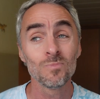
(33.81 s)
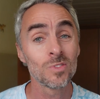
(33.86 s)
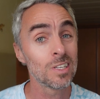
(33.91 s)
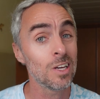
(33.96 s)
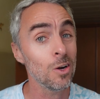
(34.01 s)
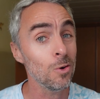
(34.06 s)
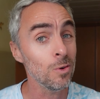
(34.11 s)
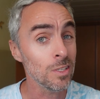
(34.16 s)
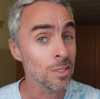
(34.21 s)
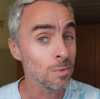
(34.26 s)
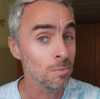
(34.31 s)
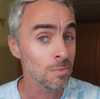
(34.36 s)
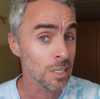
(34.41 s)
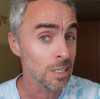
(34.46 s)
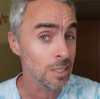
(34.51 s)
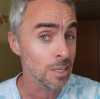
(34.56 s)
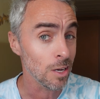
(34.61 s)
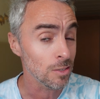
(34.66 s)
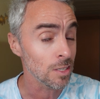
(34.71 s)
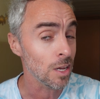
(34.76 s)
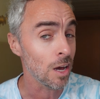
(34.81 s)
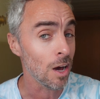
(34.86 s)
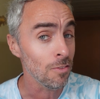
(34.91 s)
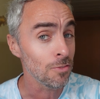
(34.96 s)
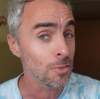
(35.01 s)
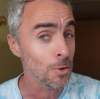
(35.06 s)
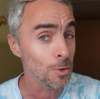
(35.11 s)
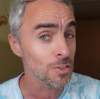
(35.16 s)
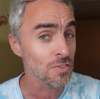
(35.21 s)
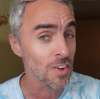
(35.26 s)
go into some details
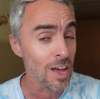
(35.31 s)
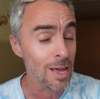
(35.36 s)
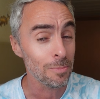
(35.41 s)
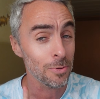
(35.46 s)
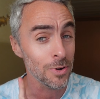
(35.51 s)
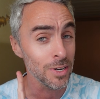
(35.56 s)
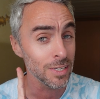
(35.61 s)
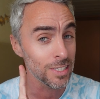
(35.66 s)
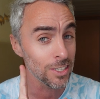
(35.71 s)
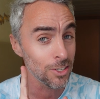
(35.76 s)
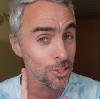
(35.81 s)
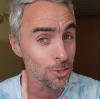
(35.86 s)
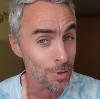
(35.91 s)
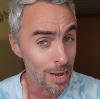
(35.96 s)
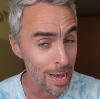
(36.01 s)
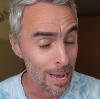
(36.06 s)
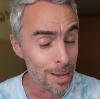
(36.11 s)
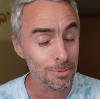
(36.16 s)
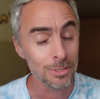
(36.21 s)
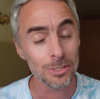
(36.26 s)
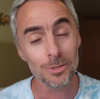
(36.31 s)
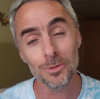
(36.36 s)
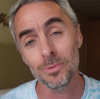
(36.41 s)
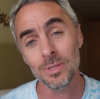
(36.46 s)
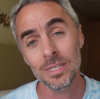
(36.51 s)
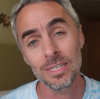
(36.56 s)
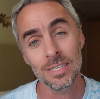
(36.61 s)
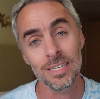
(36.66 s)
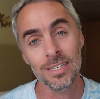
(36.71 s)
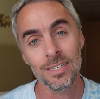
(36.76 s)
of those fine prints that you
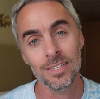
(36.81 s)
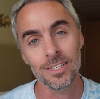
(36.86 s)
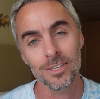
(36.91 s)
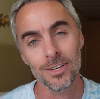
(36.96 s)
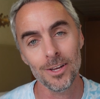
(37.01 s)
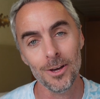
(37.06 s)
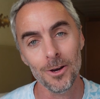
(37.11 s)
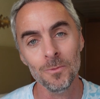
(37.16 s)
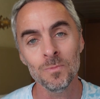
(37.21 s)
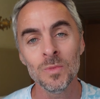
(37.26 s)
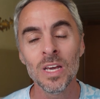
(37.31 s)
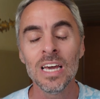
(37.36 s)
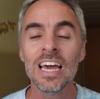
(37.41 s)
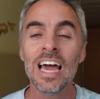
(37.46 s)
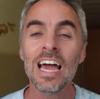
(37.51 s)
absolutely need to know.